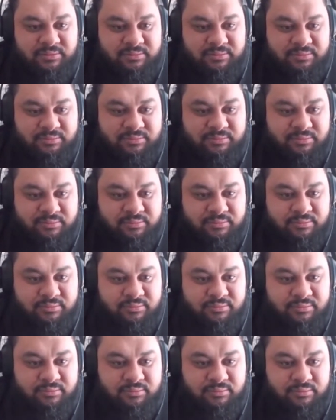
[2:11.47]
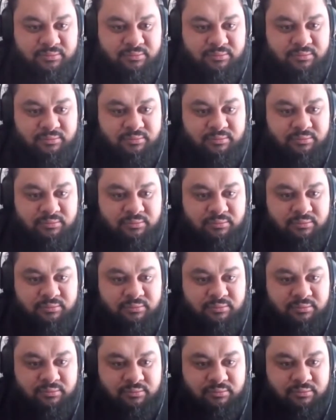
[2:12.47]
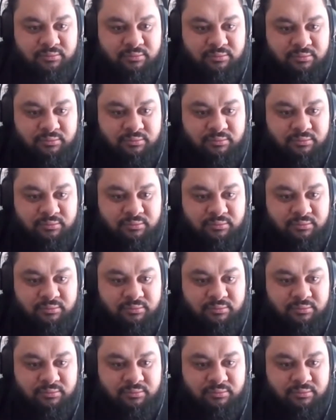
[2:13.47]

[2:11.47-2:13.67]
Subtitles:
No words are spoken by the person on screen.